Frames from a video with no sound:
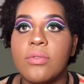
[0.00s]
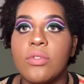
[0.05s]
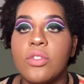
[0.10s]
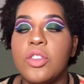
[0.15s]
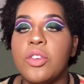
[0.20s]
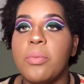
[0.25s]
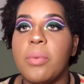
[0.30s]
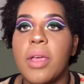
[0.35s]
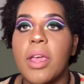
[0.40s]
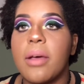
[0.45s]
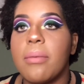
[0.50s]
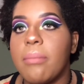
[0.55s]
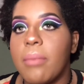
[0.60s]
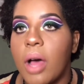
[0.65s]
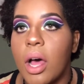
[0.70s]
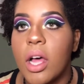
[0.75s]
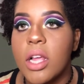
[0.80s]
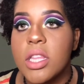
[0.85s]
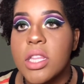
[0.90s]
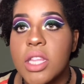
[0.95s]
to be
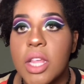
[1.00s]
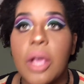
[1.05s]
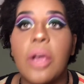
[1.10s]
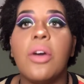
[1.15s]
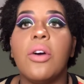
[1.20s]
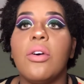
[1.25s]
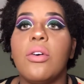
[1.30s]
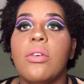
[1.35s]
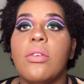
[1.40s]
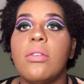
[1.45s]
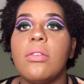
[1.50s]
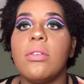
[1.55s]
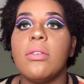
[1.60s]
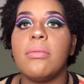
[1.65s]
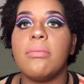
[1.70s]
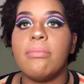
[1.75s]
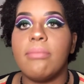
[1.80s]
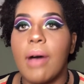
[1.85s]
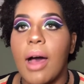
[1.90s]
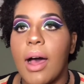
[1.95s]
a single
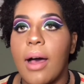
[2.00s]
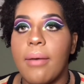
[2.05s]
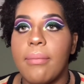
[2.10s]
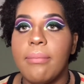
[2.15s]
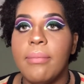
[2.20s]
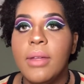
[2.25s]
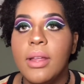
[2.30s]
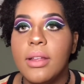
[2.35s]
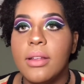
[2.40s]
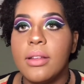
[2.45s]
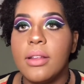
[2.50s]
mom,